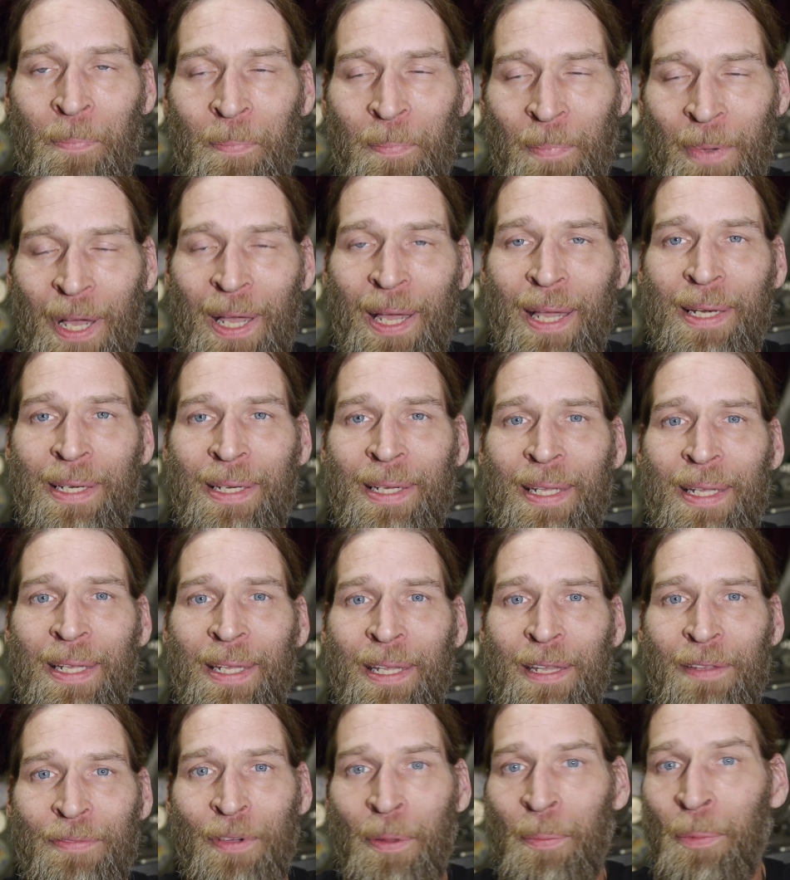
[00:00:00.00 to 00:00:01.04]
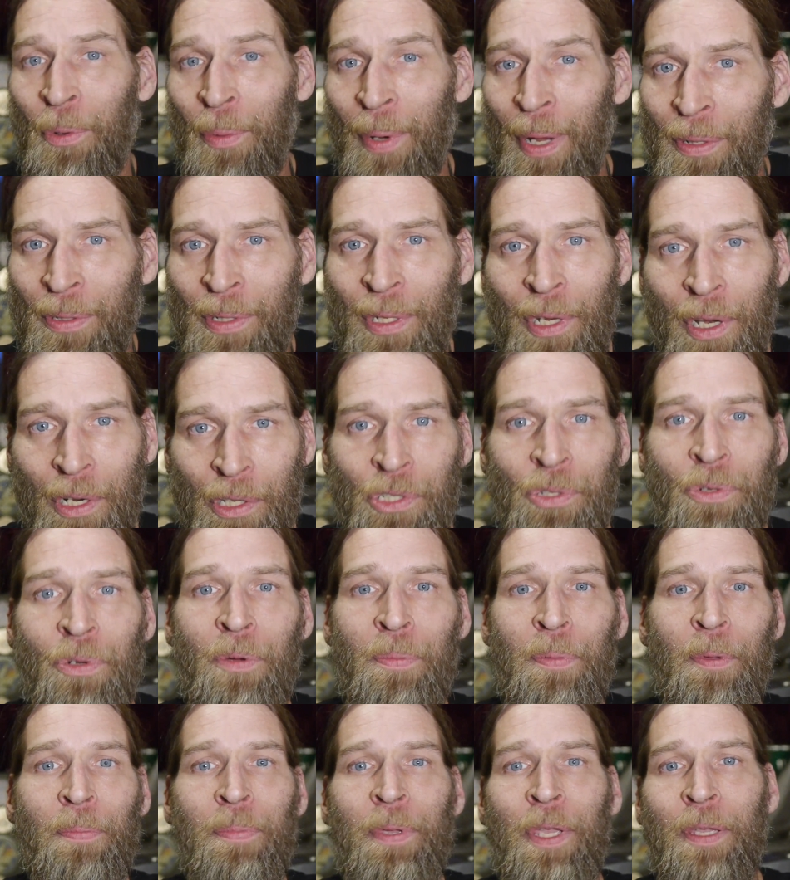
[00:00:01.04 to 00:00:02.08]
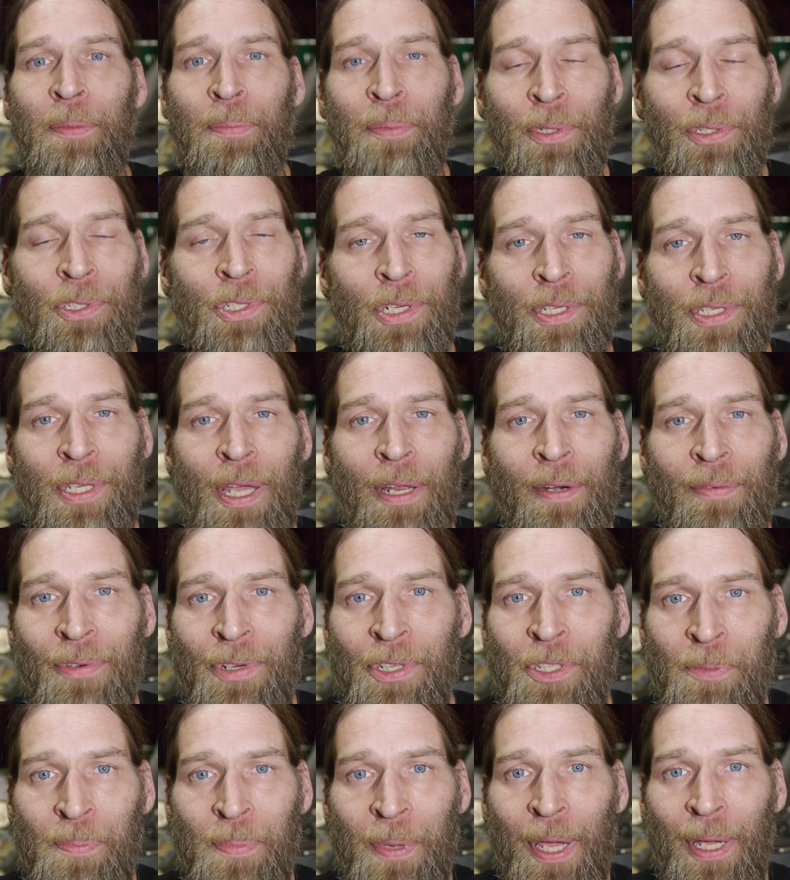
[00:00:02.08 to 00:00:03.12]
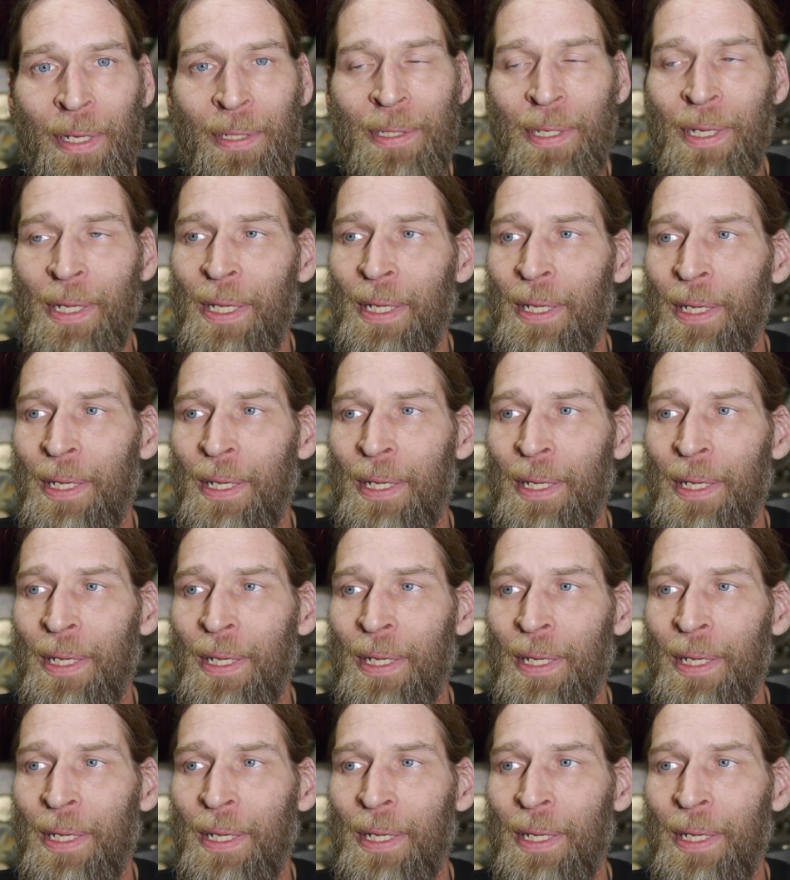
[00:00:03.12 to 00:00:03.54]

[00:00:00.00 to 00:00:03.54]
But if I'm around a large group of people, just out of respect,